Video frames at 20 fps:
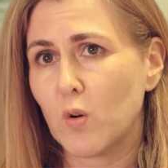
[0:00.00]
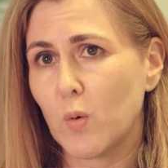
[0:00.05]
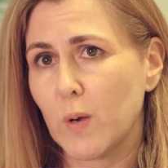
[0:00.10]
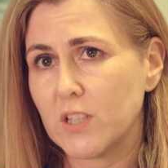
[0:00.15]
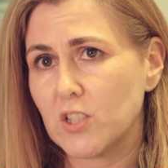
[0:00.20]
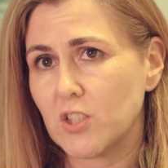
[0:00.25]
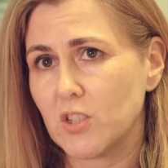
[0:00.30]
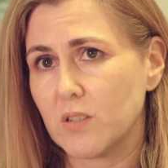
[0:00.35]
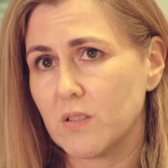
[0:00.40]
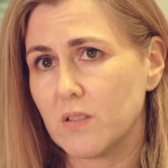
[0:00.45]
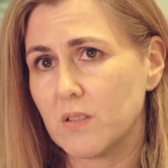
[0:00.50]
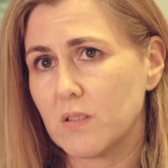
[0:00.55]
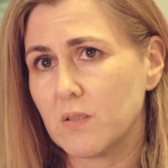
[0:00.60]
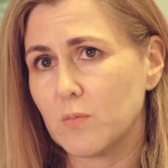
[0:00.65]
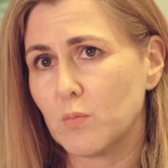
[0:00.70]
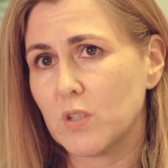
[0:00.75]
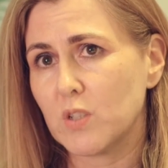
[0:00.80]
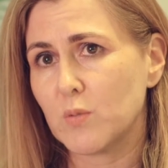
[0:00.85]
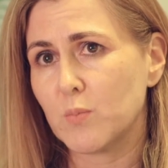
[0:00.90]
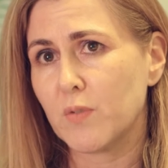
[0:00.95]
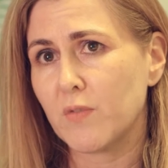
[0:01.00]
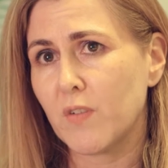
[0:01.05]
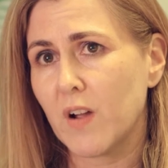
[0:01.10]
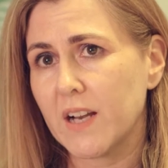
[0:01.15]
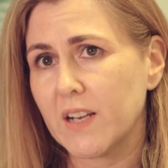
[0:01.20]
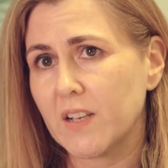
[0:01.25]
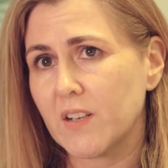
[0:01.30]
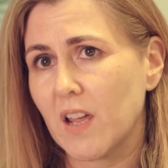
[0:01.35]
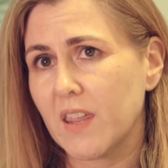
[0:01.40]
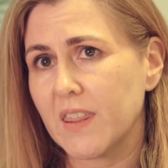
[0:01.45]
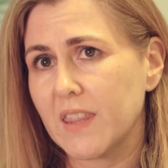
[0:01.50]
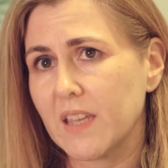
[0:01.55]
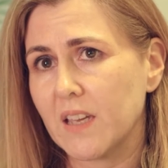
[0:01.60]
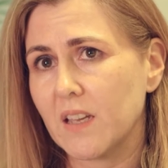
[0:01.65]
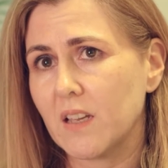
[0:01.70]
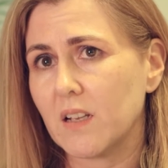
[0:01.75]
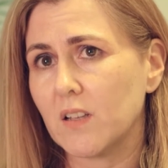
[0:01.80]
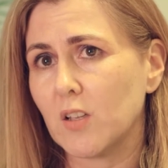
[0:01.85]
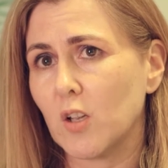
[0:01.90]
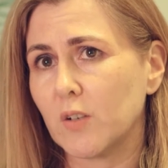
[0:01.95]
questions, which provided, I
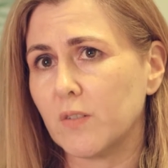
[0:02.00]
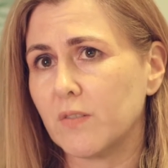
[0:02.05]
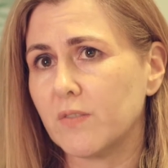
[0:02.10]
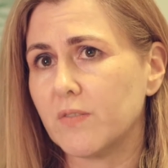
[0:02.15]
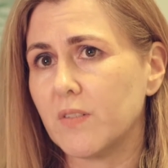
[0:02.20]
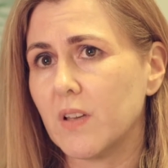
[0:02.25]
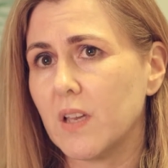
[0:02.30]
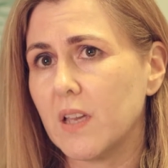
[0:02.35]
think, a lot of